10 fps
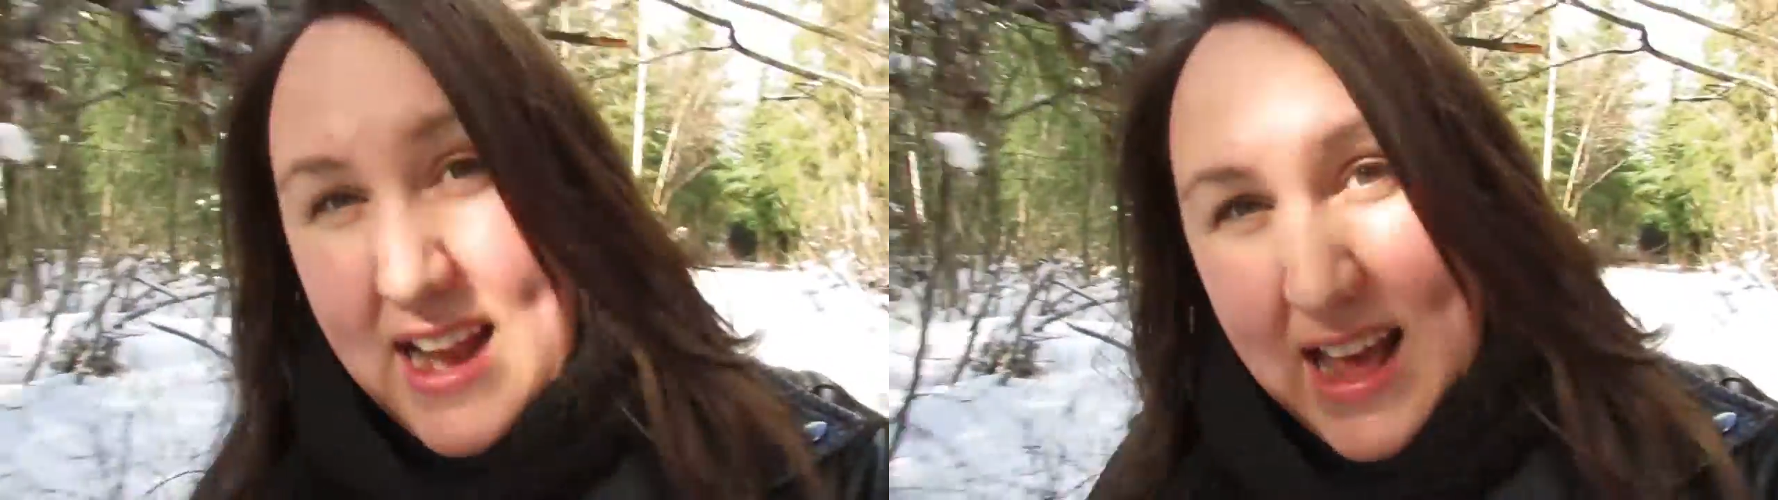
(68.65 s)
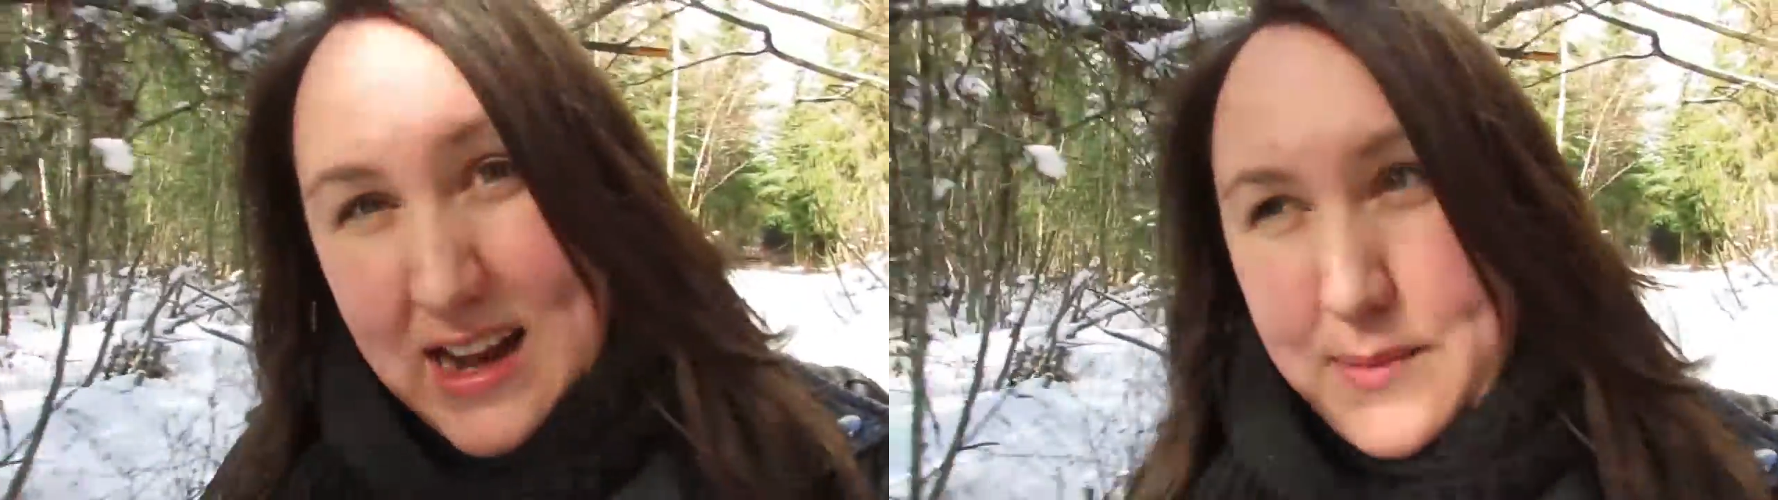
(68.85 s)

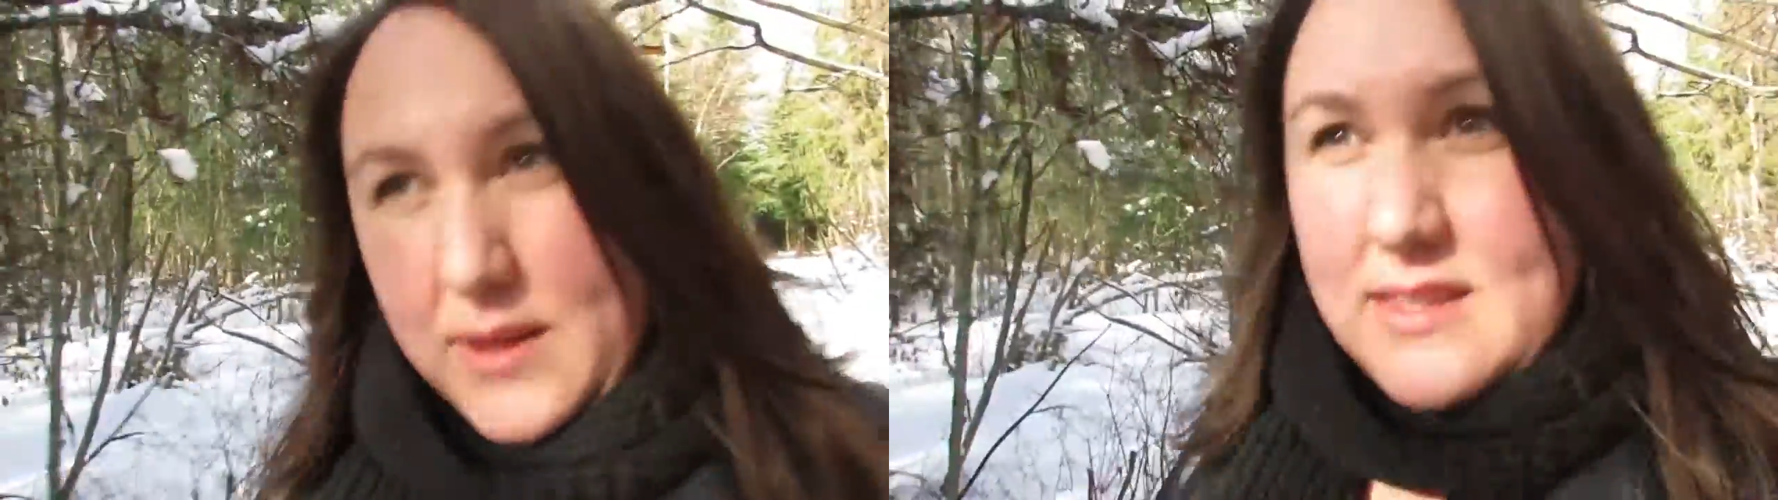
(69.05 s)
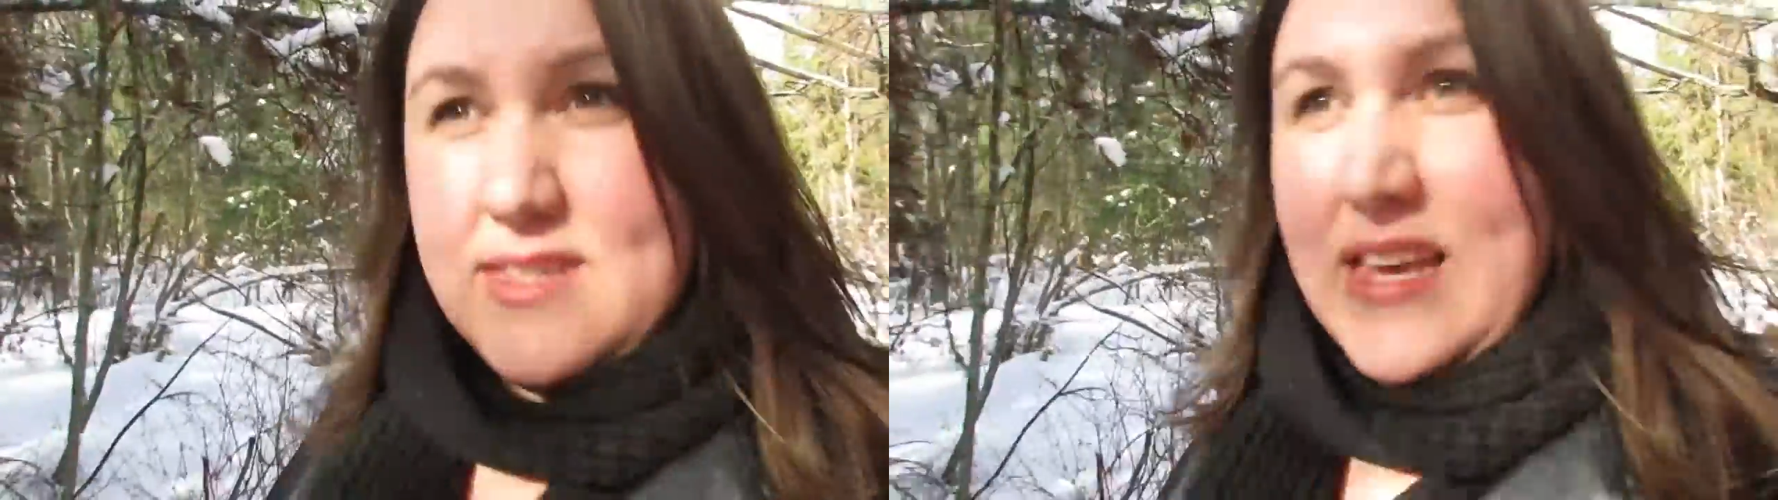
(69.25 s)

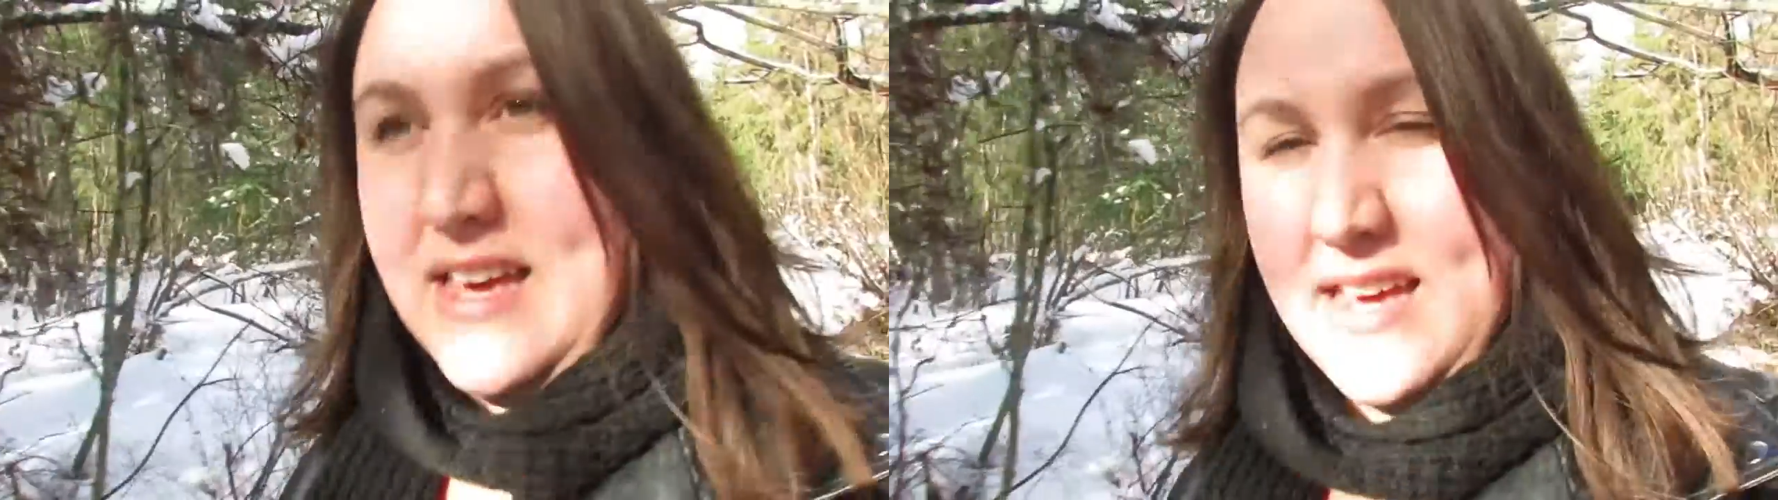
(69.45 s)
animals